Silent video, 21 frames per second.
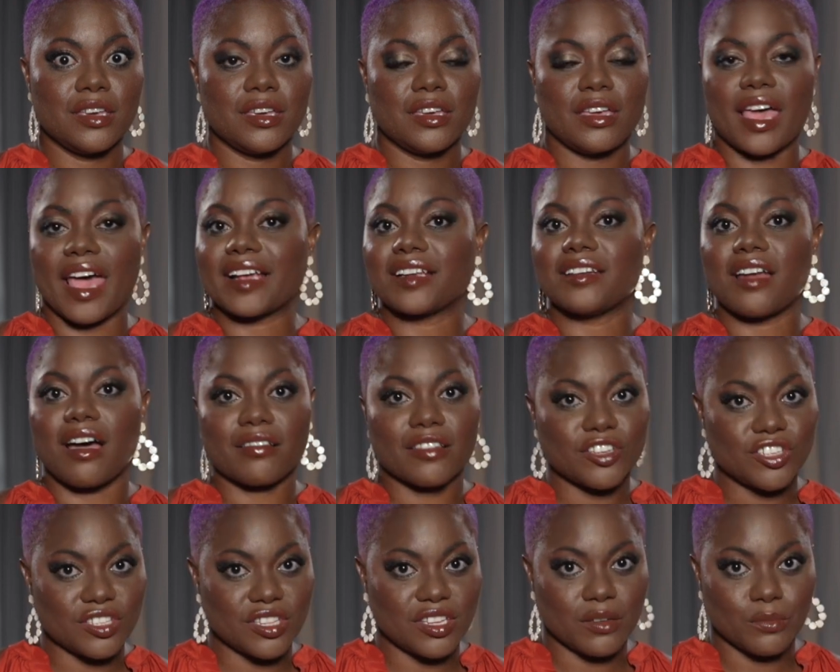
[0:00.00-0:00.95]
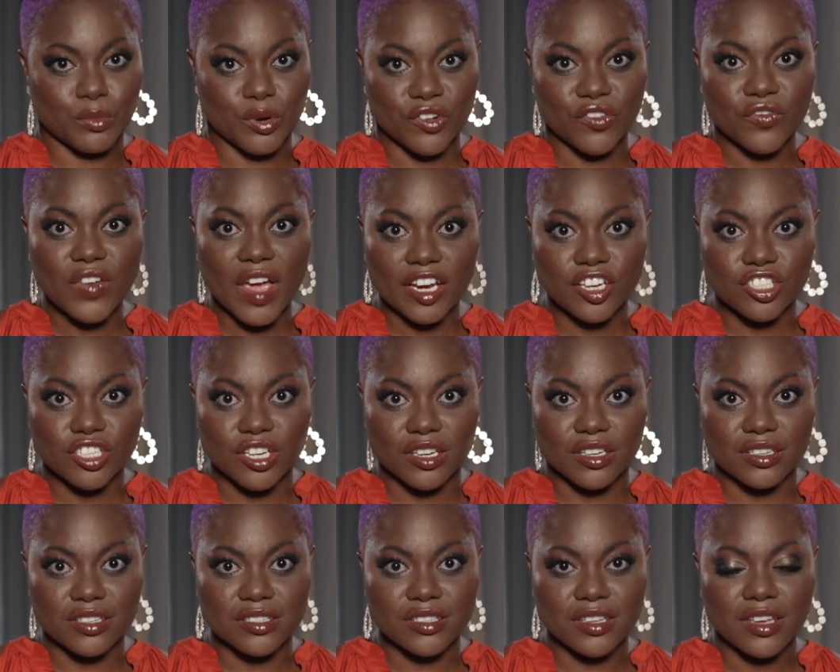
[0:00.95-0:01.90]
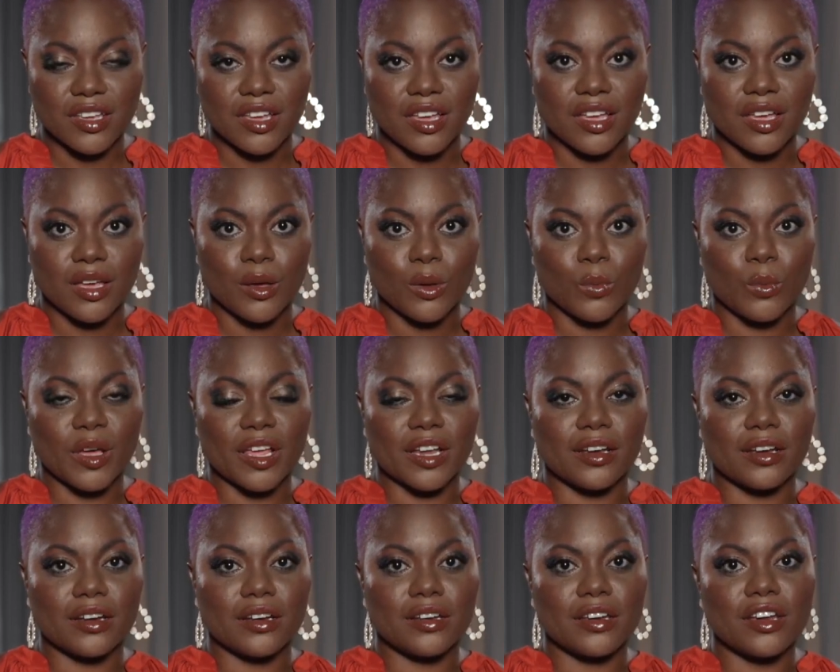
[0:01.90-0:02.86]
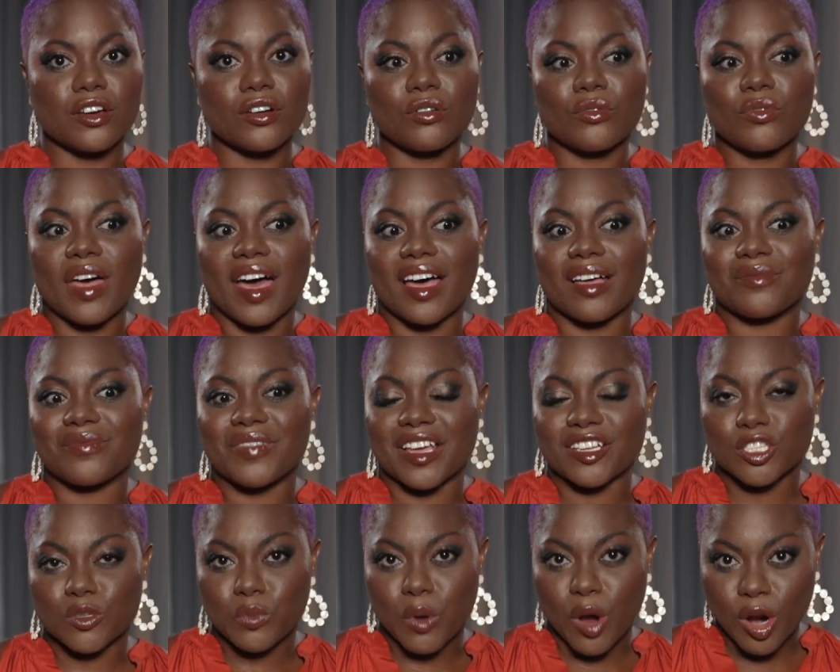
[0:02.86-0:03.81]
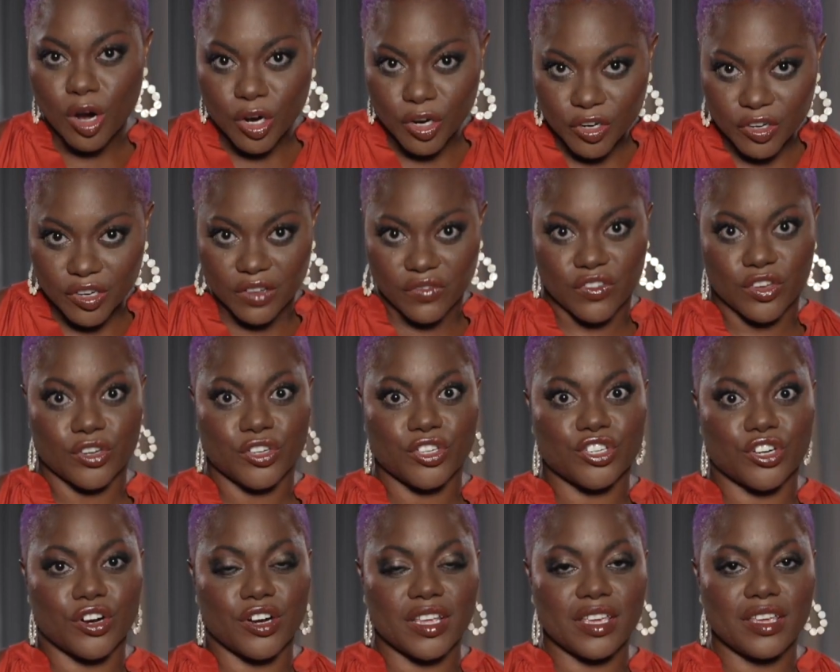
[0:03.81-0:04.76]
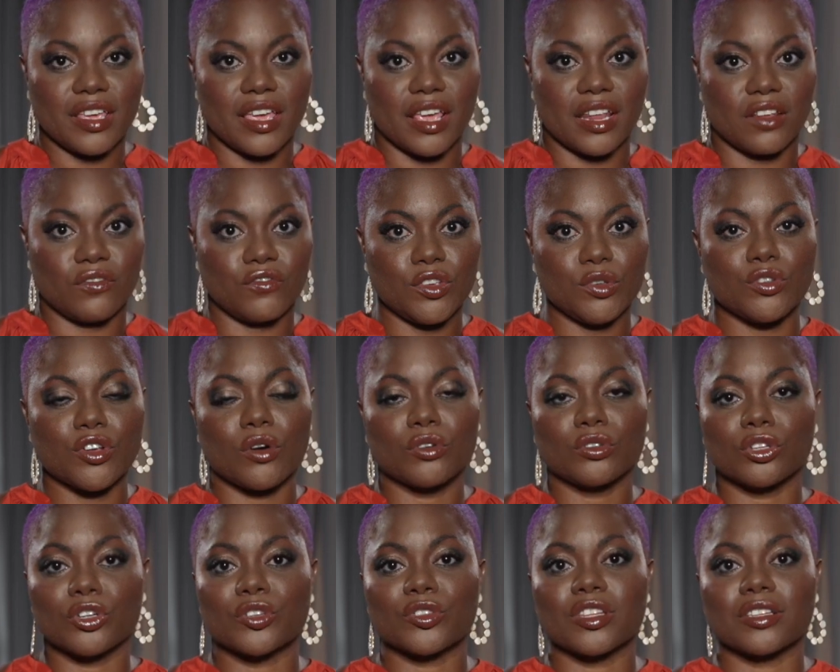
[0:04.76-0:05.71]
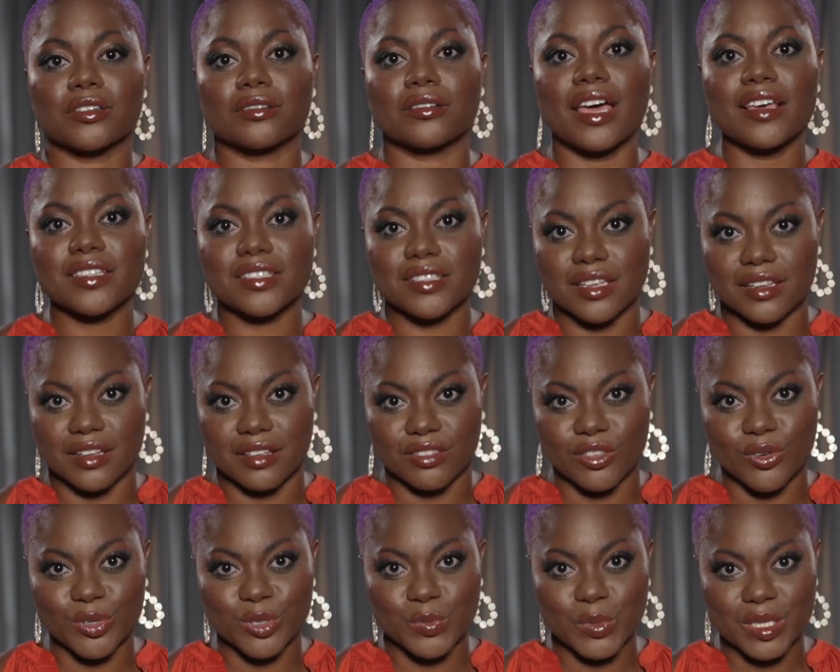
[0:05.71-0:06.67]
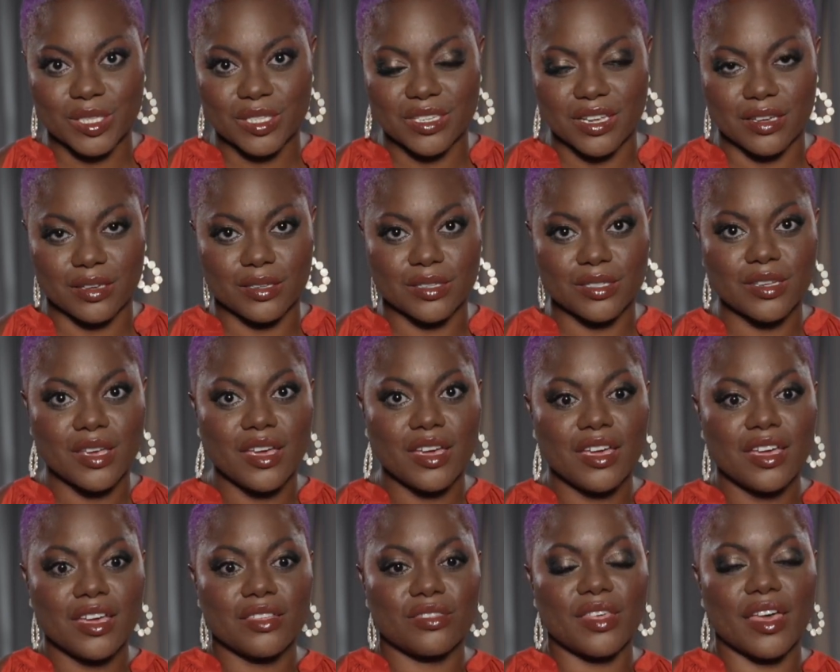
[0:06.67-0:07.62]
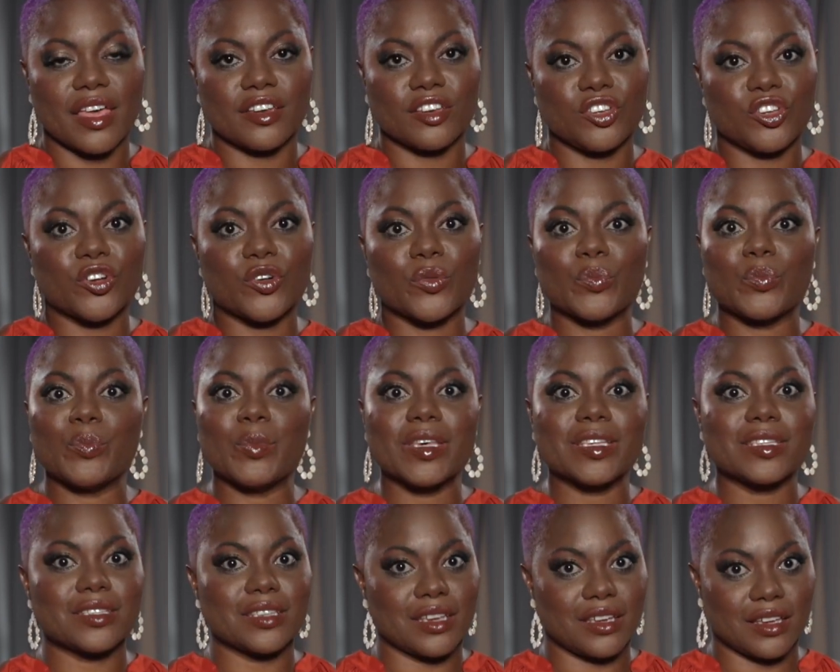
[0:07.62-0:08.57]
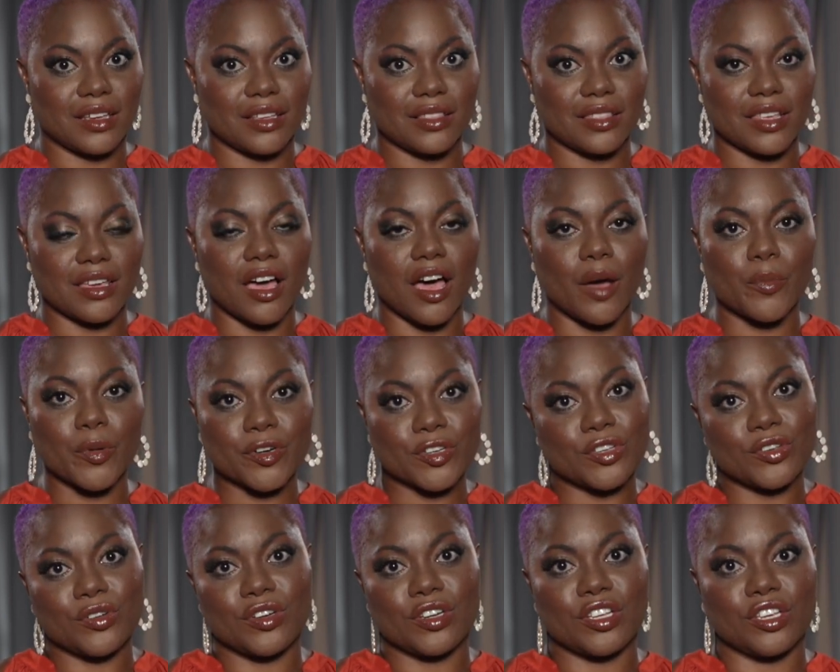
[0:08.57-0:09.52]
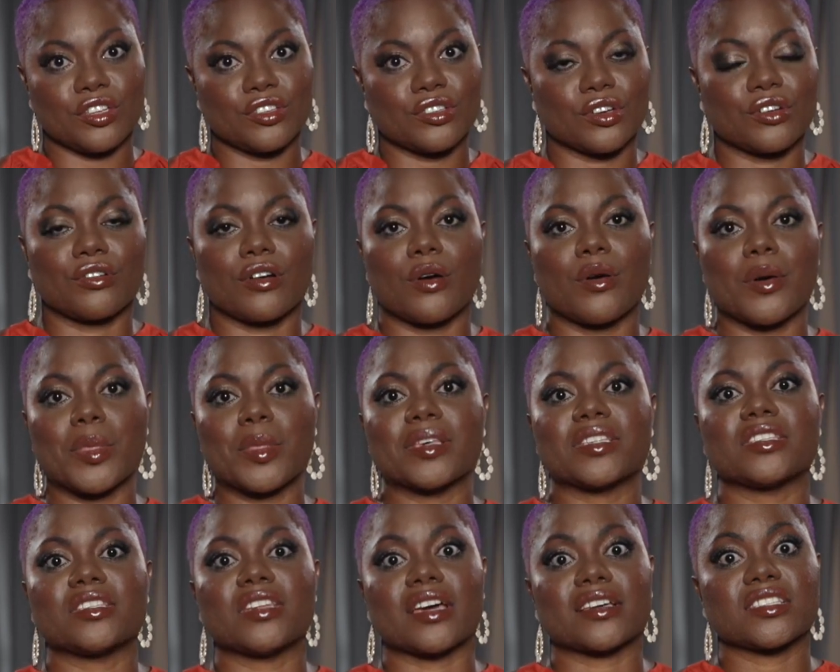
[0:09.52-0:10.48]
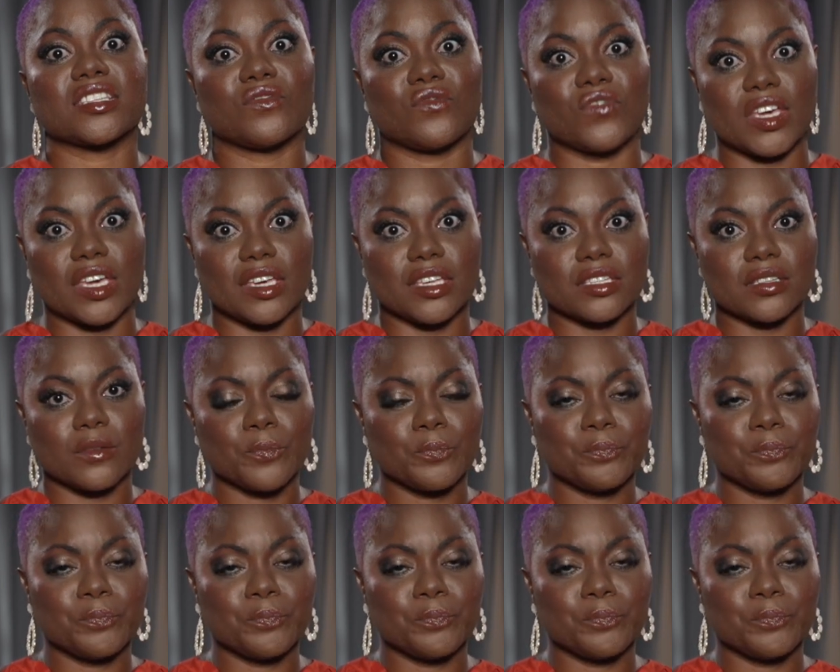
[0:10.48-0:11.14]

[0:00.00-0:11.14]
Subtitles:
acknowledge the imperfections, but know that that's part of your journey. And if you don't learn the lesson in those mistakes, then you're missing the opportunity to grow in this next phase.